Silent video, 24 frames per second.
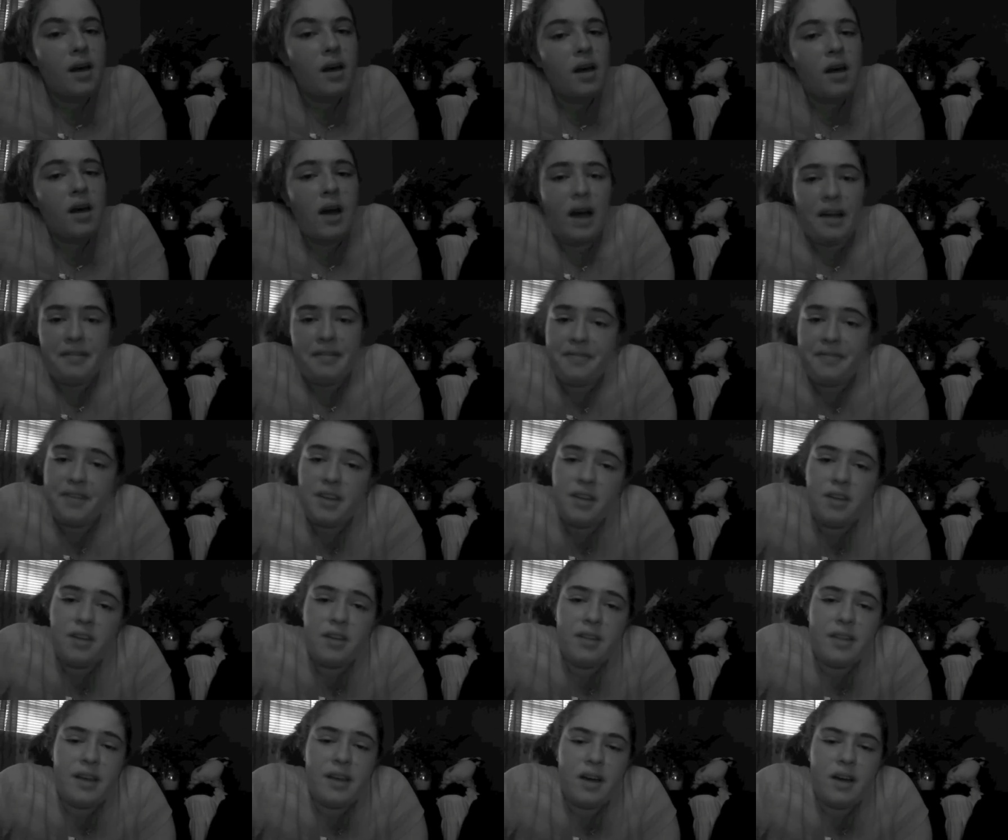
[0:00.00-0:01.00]
I
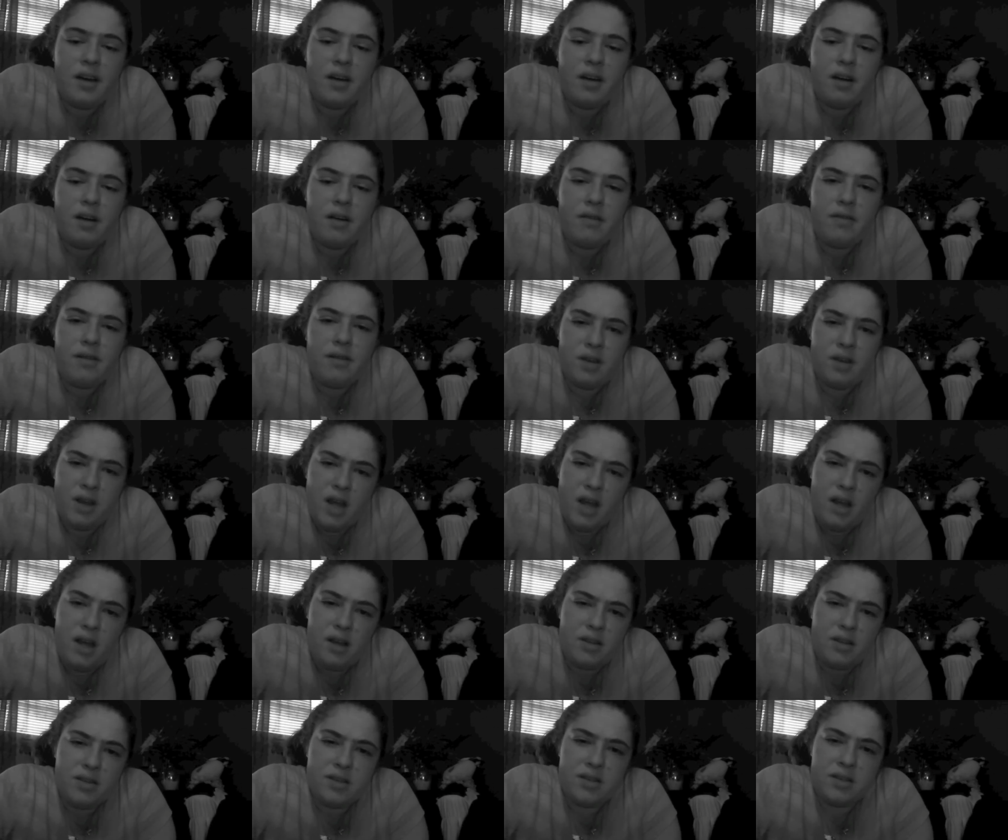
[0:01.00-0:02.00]
feel that our
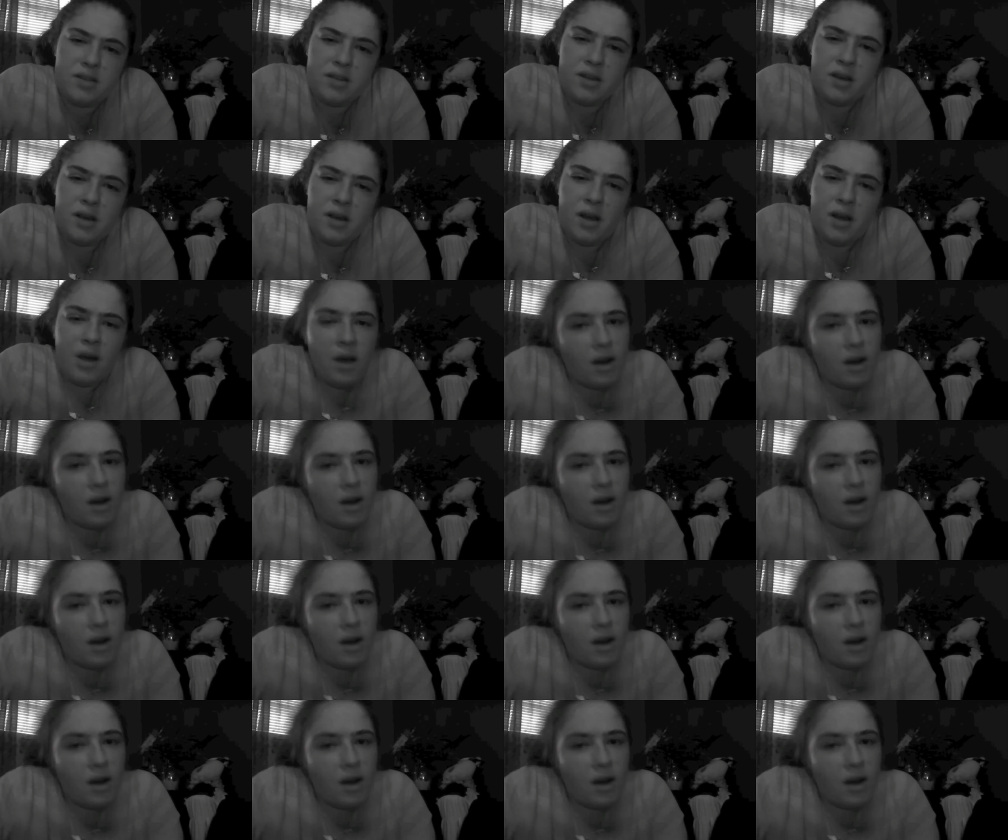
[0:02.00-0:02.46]
vignettes